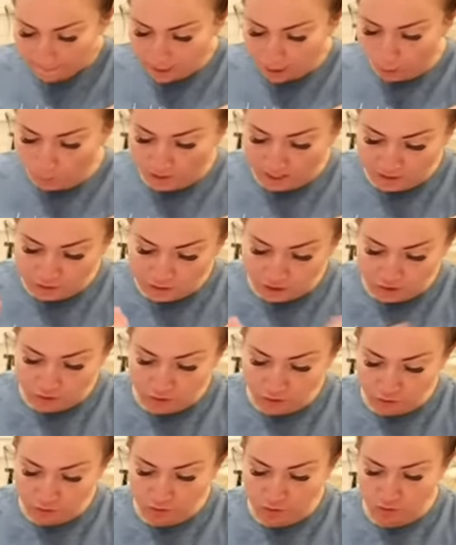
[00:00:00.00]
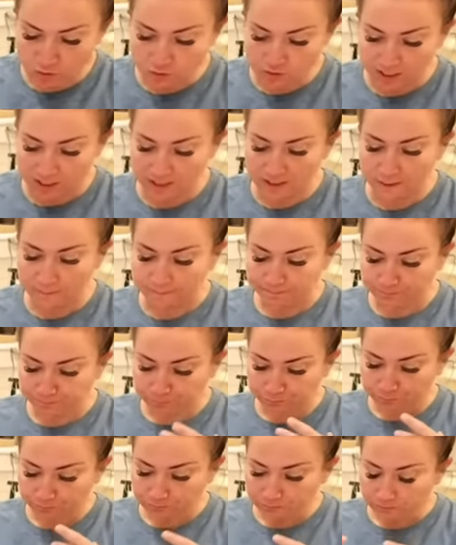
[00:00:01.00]
Oh, and just so you know, Shannon,
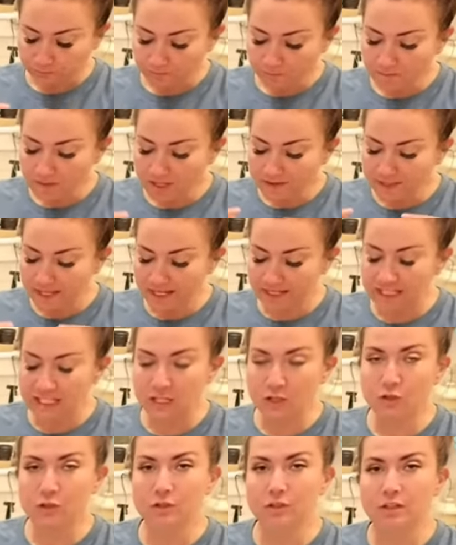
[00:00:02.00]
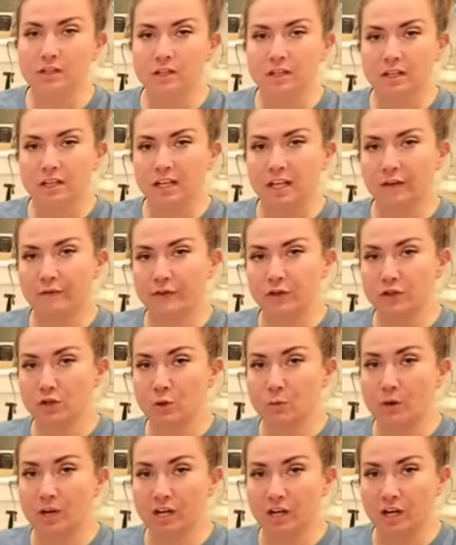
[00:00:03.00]
that eagle, if you
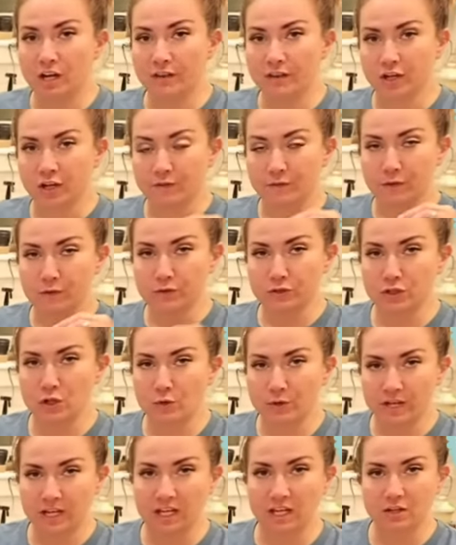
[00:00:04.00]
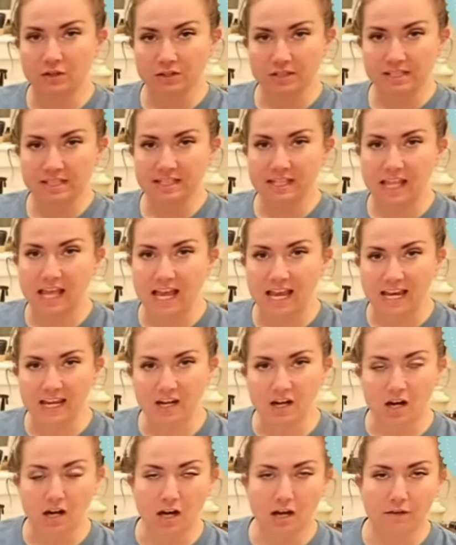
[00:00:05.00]
don't want it on there, if you soak it, it'll
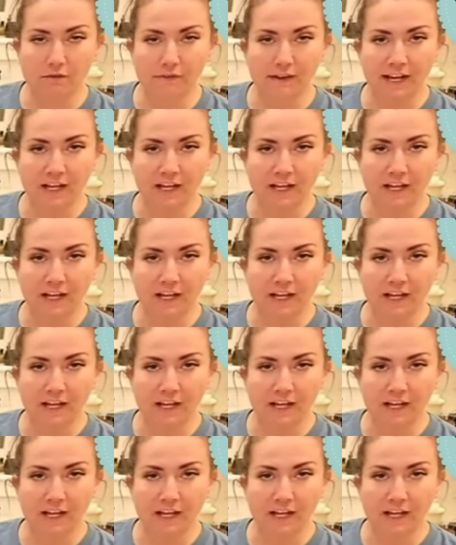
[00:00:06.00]
slide off.